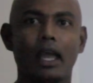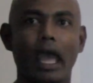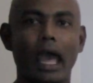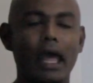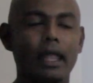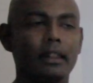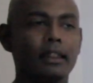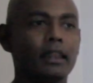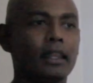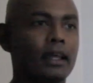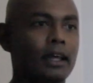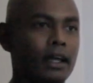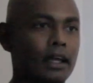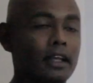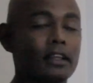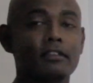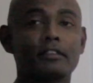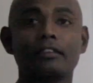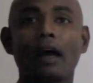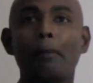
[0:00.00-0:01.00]
and
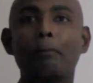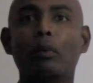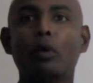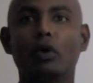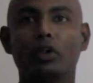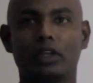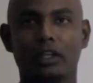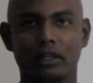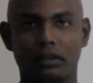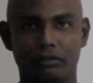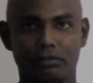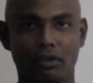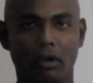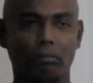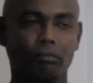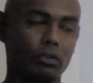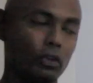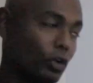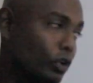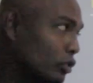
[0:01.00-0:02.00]
support
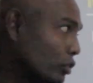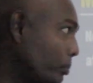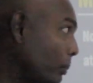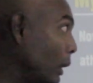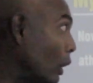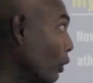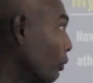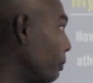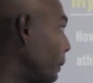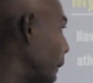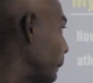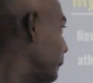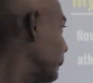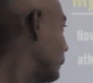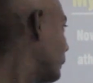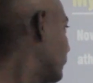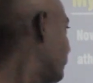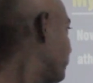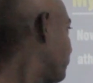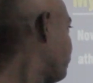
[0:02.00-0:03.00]
from those below
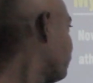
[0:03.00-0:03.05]
people.